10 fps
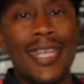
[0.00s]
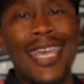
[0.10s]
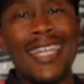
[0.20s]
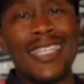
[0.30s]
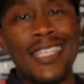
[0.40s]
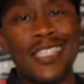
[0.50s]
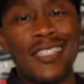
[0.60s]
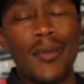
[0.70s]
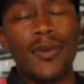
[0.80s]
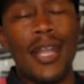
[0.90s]
In
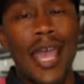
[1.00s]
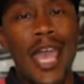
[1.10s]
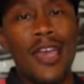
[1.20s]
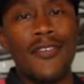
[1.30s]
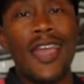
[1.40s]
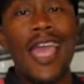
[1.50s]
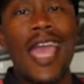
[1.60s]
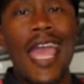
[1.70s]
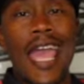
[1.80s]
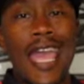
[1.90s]
addition, I'm going to have
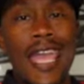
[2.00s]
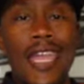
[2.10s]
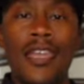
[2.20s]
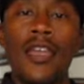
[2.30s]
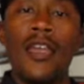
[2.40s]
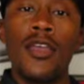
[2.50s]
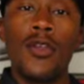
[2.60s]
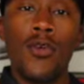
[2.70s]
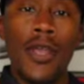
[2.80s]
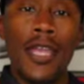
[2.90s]
a
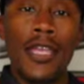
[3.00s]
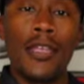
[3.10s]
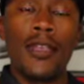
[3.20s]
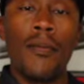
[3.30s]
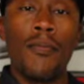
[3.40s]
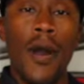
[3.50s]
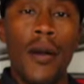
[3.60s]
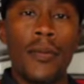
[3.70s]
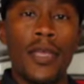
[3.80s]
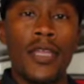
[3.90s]
green
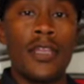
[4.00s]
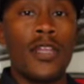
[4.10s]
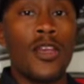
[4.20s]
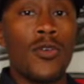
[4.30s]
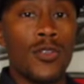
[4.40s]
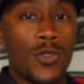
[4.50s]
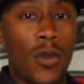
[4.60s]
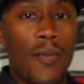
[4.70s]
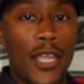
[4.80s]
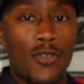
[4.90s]
pumpkin
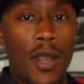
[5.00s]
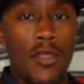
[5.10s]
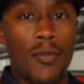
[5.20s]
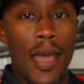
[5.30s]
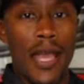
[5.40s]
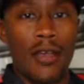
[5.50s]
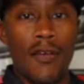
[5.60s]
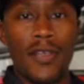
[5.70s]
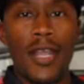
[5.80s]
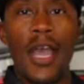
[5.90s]
swim bait trailer on the back
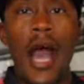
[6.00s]
of it.